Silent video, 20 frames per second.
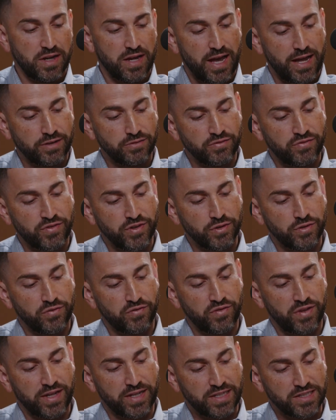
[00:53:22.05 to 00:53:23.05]
I don't feel
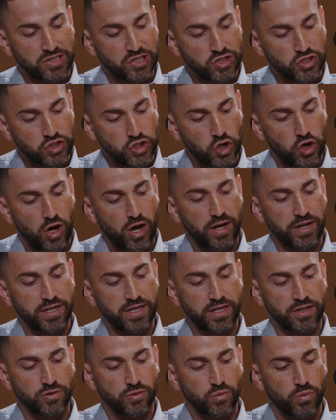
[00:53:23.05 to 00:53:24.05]
like it's taught
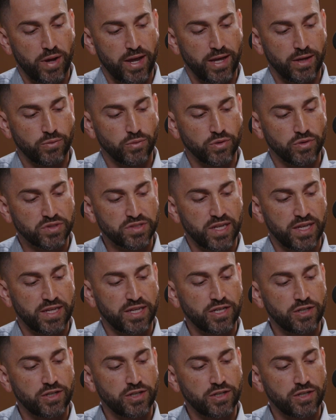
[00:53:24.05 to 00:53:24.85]
in a way where it's like,